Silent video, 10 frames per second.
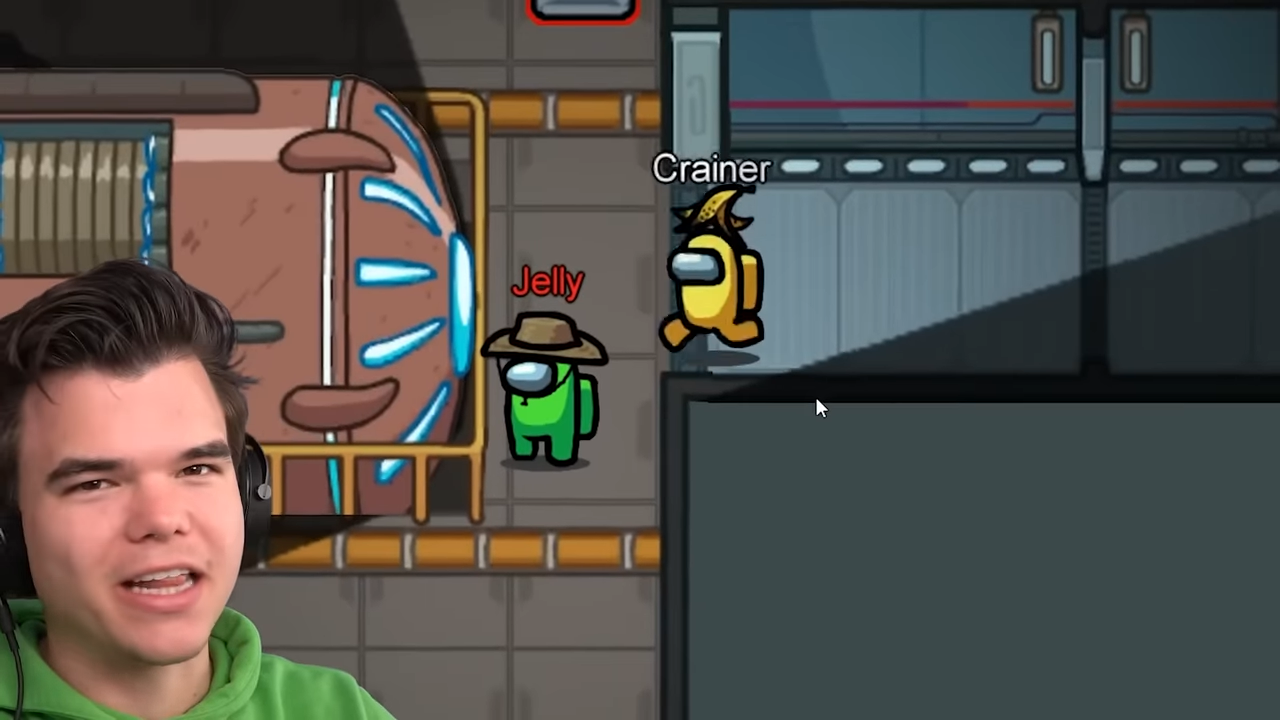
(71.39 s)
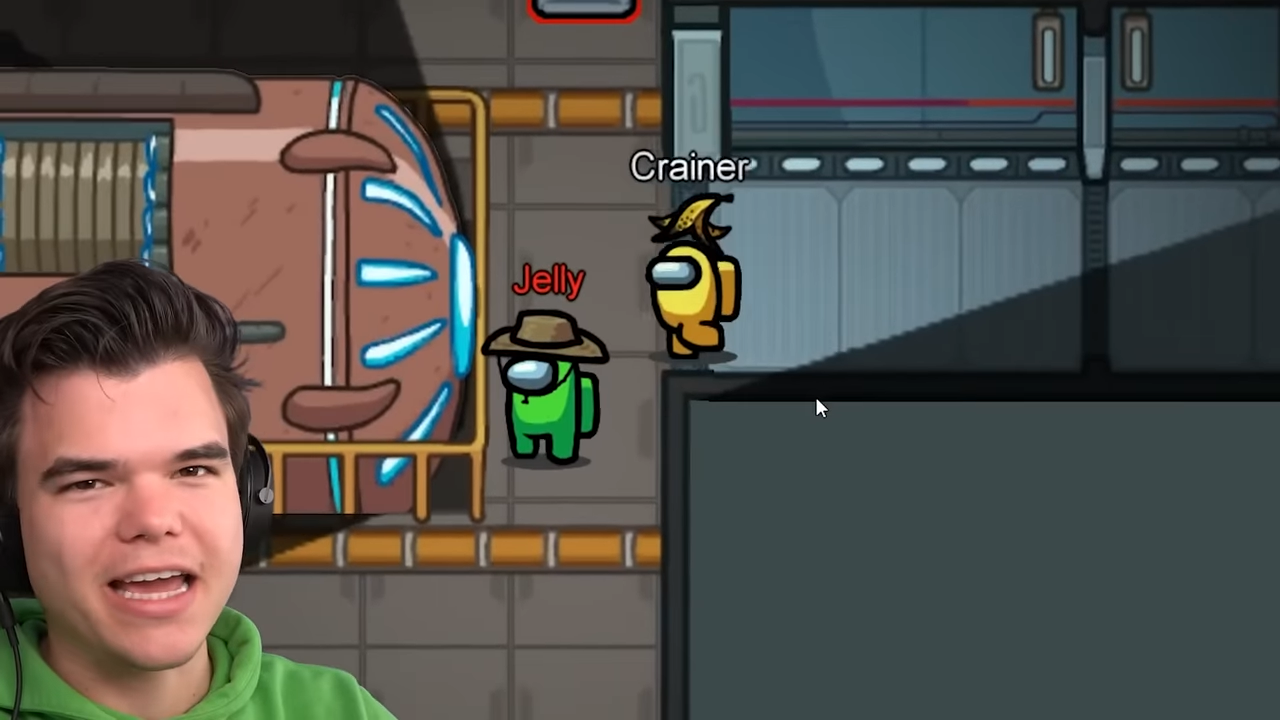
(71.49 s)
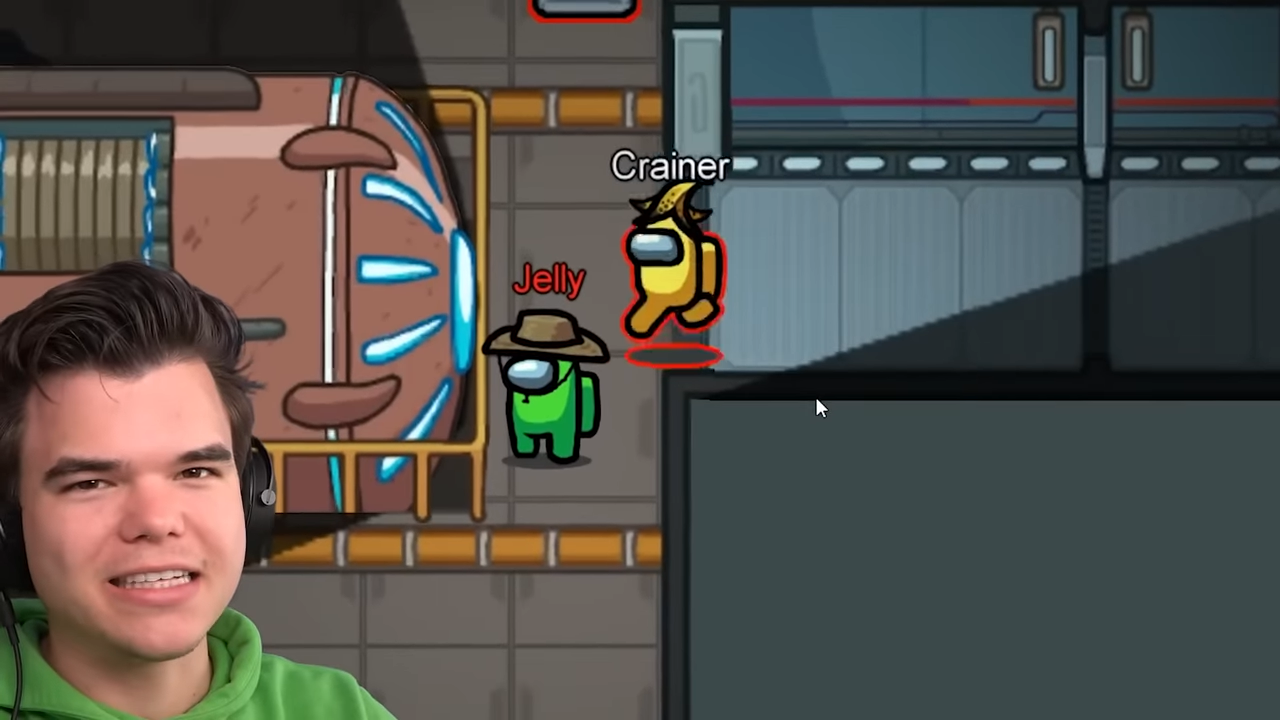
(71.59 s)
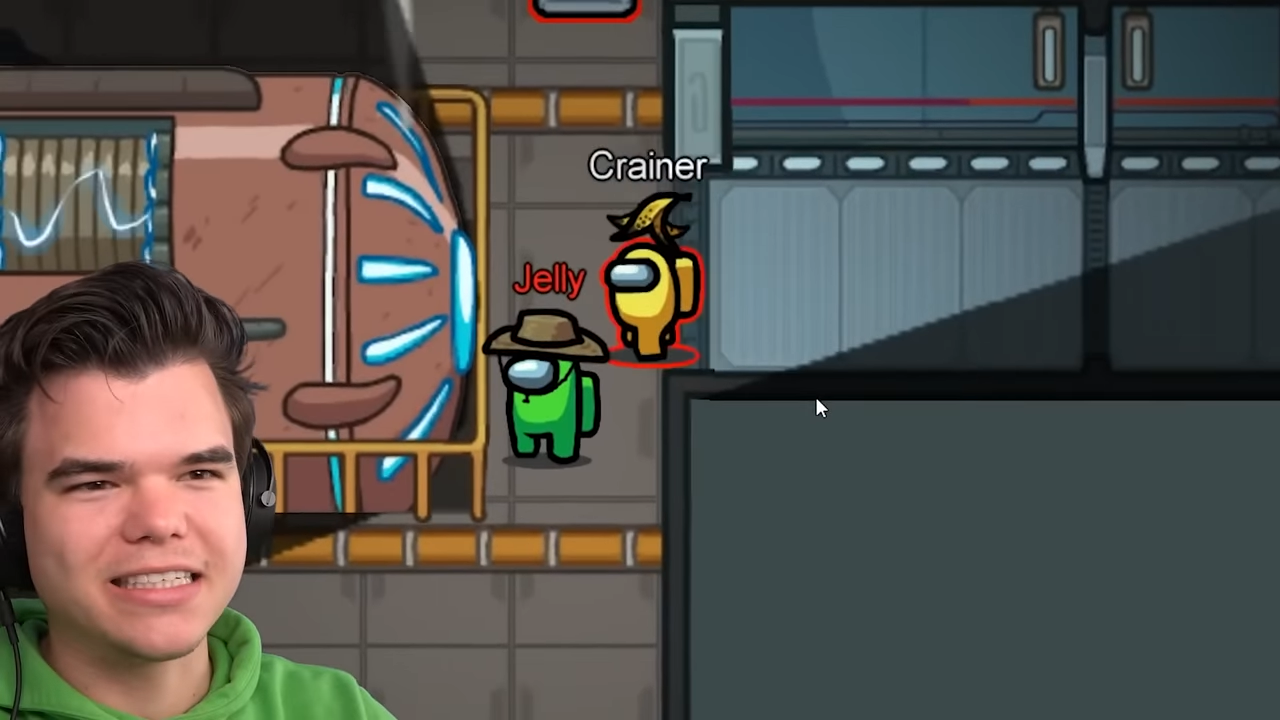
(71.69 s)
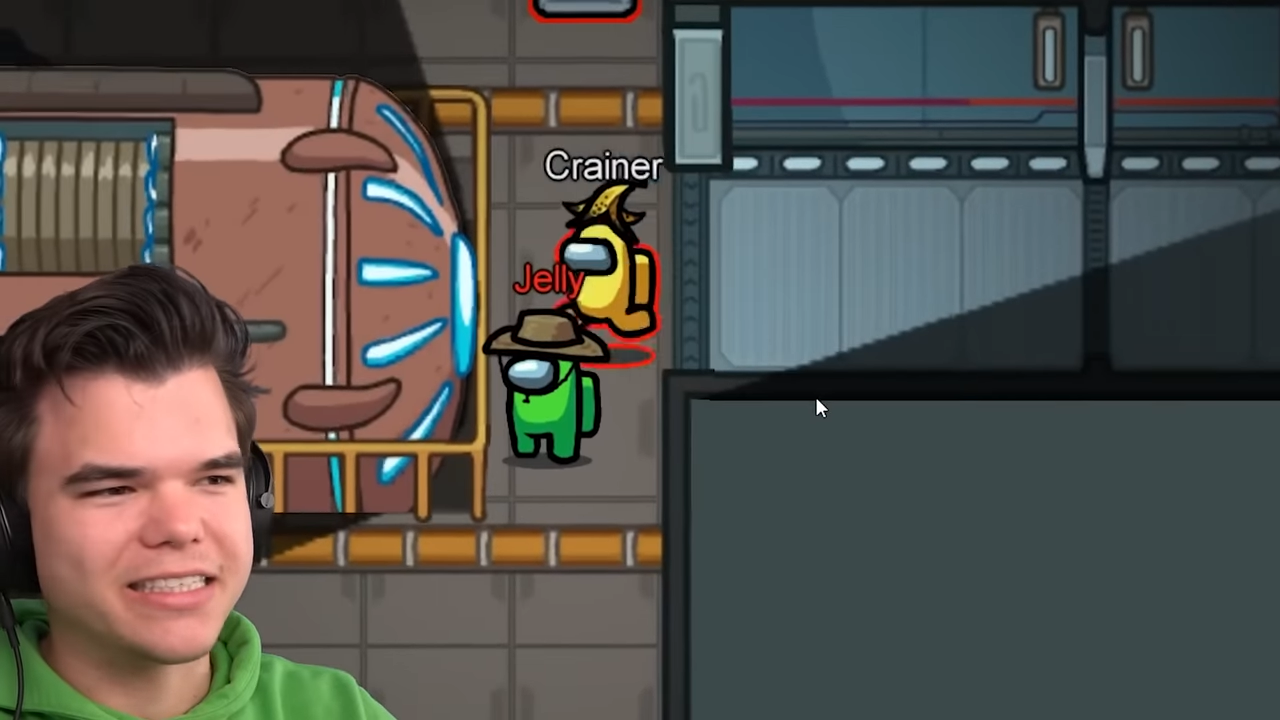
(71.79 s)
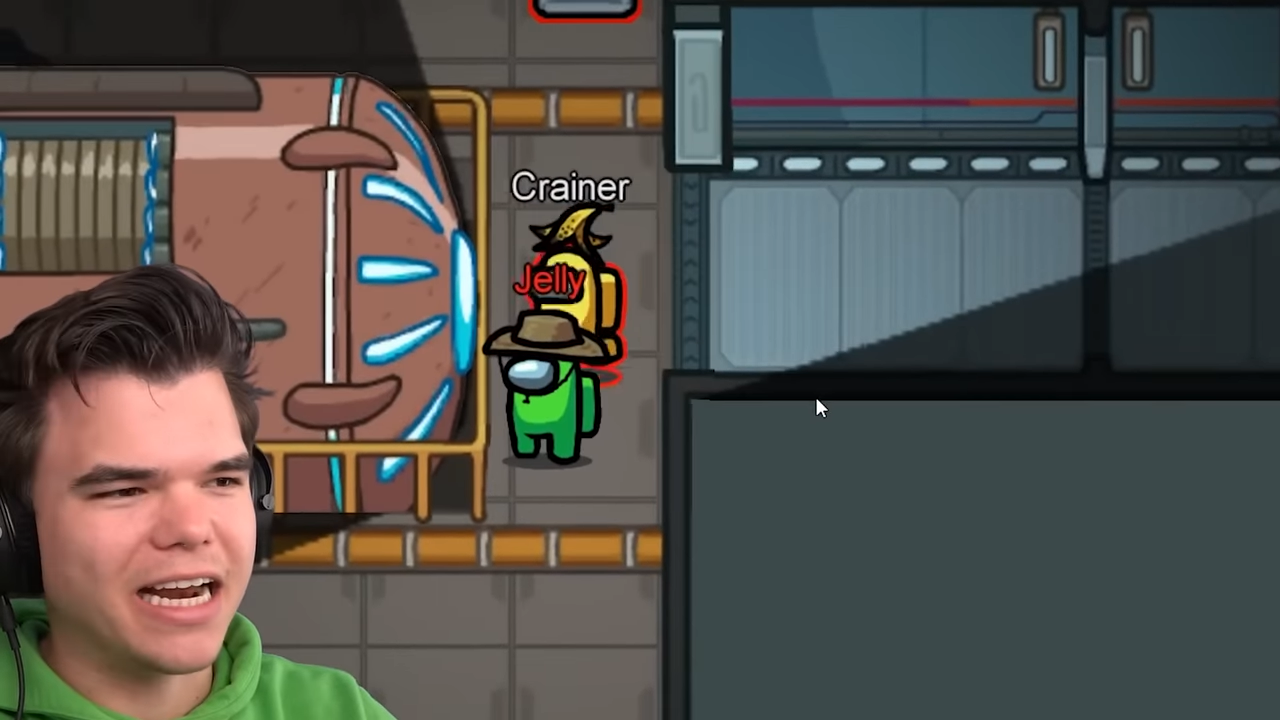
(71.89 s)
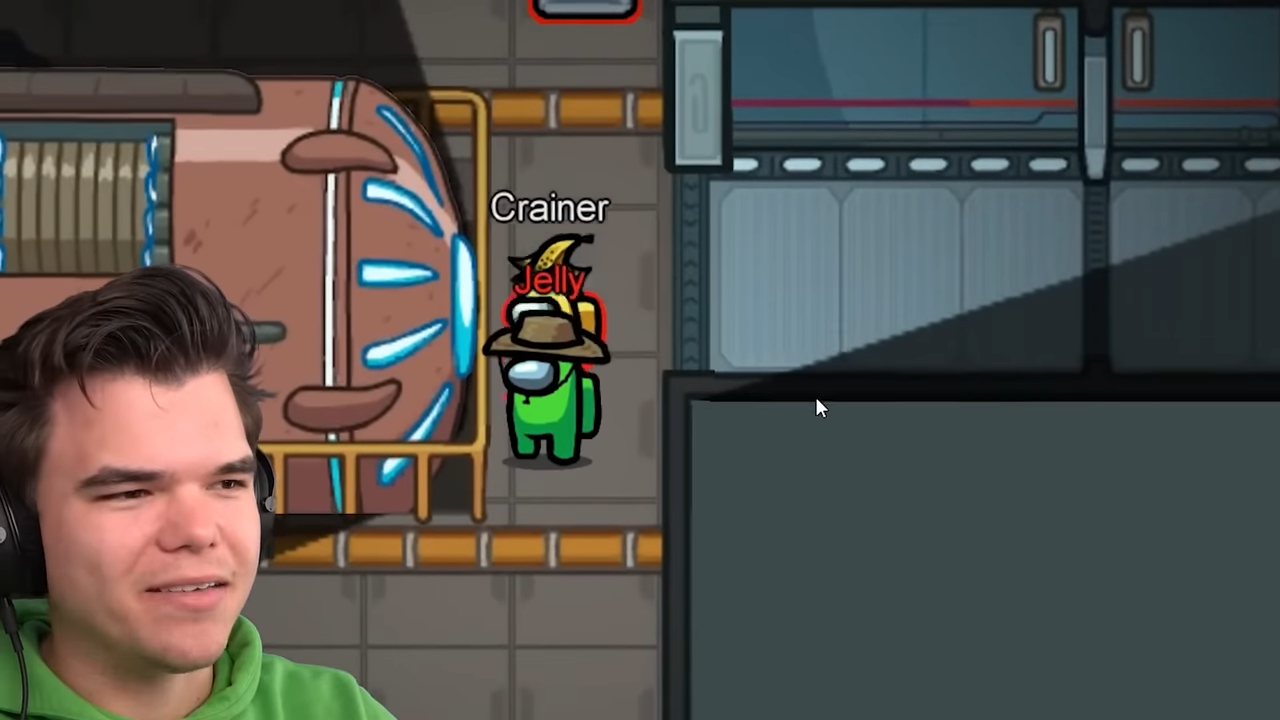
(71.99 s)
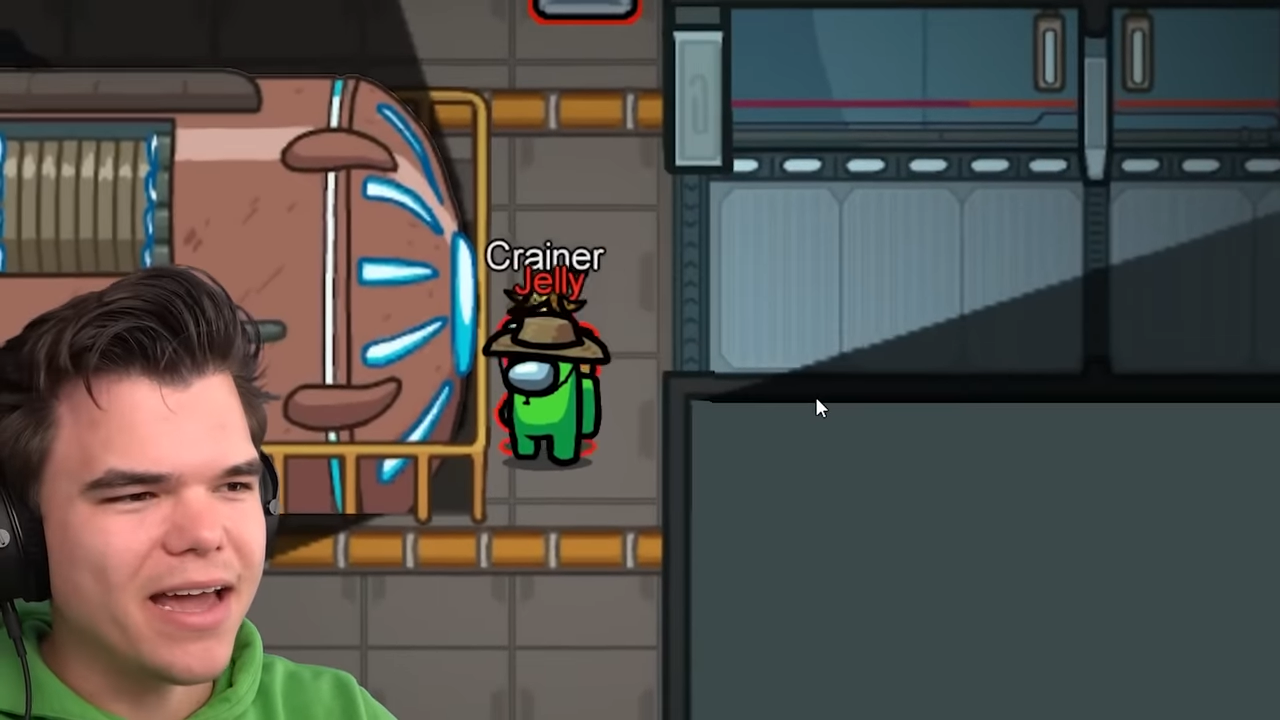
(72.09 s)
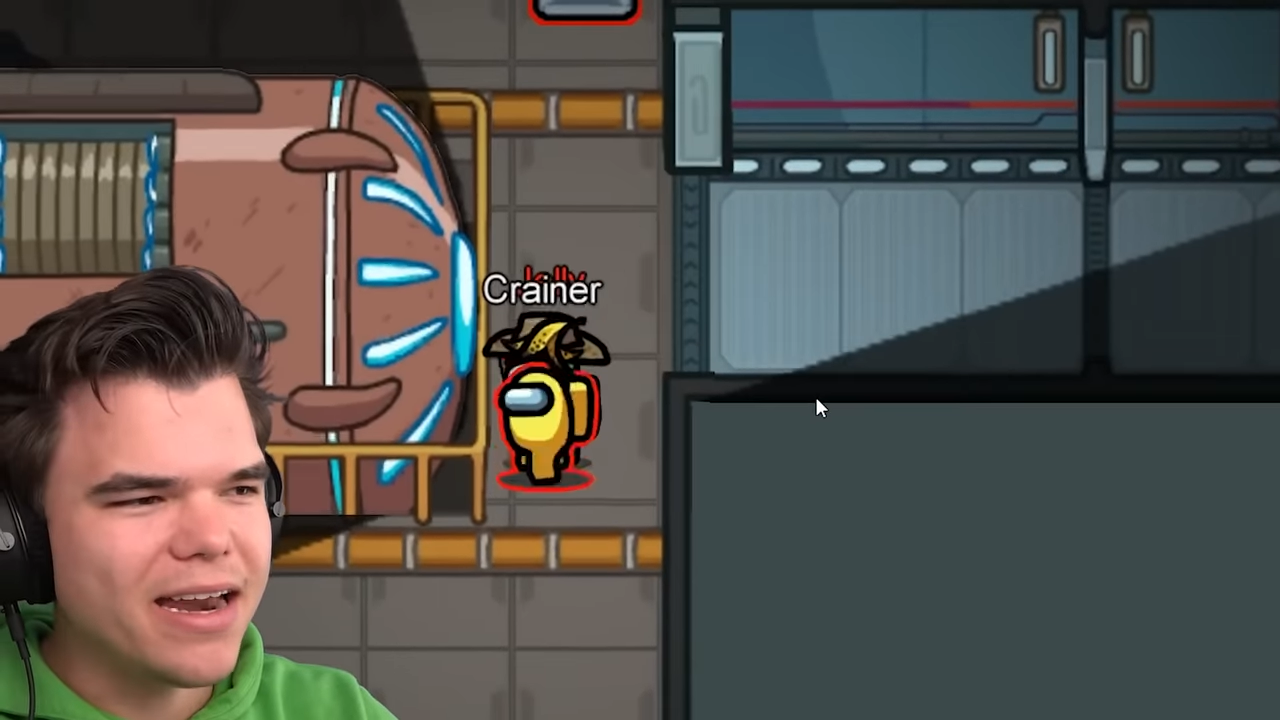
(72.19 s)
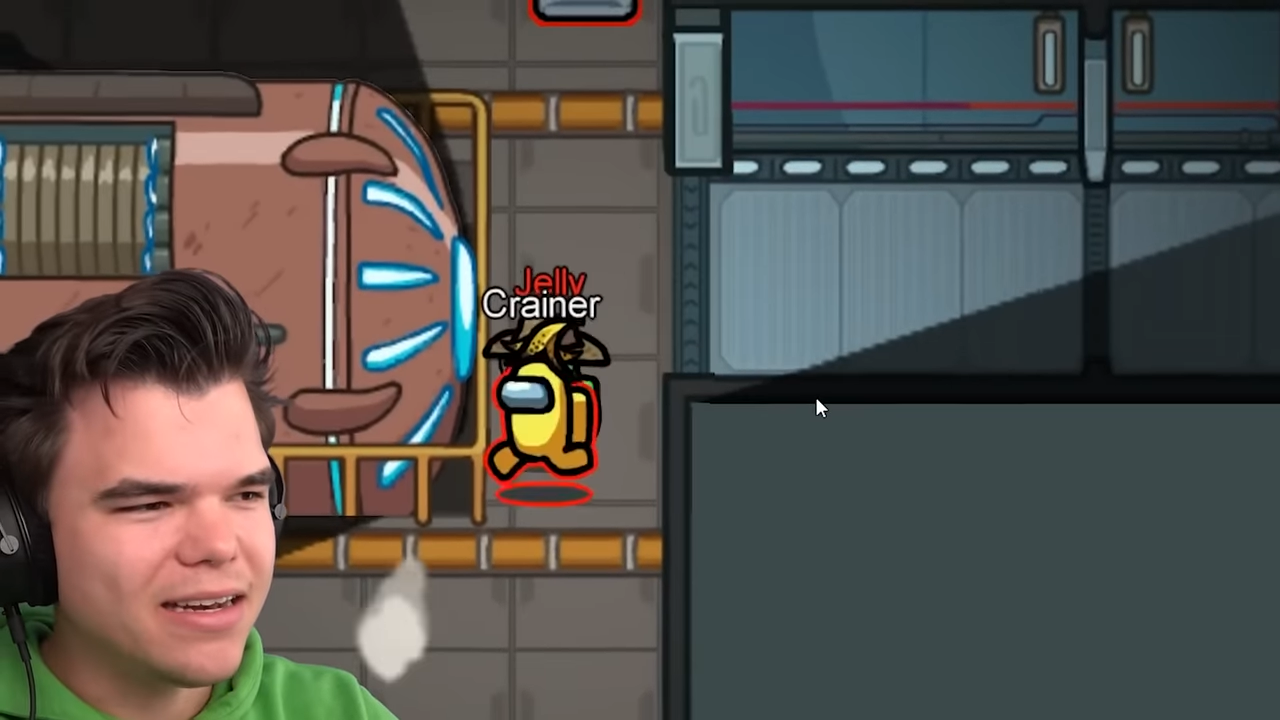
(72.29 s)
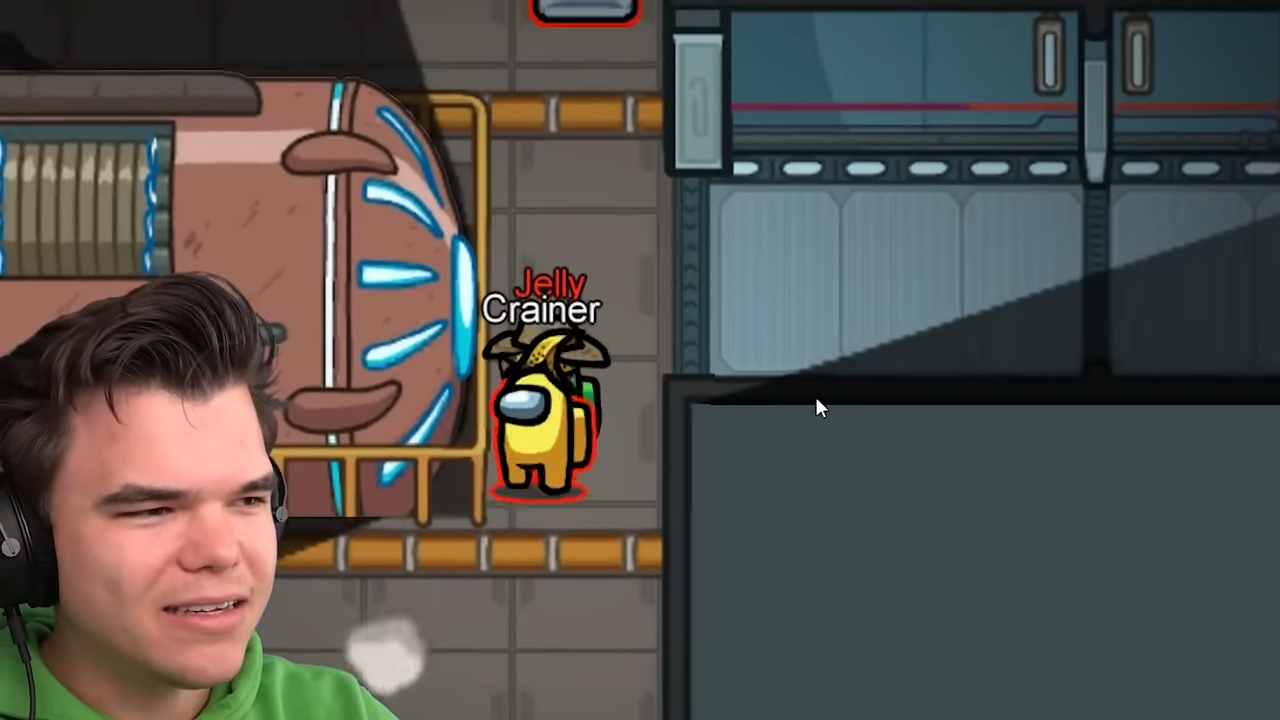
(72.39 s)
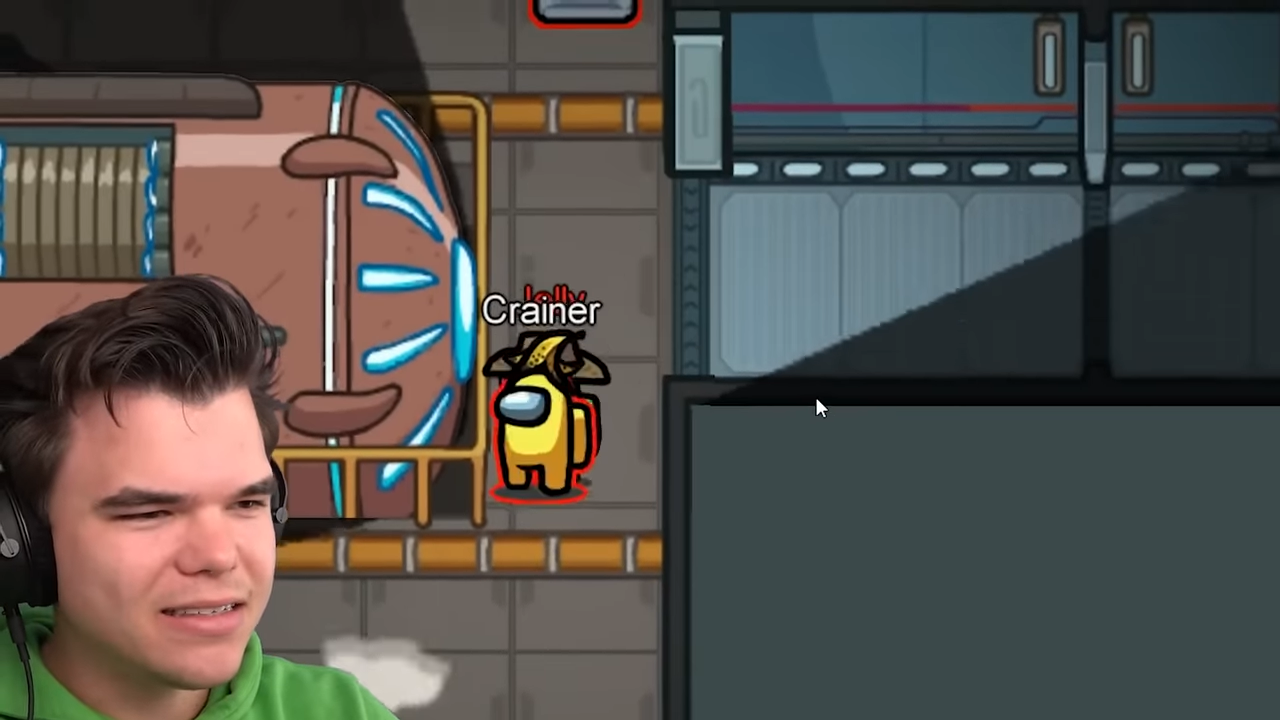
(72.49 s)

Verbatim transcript: ladies and gentlemen.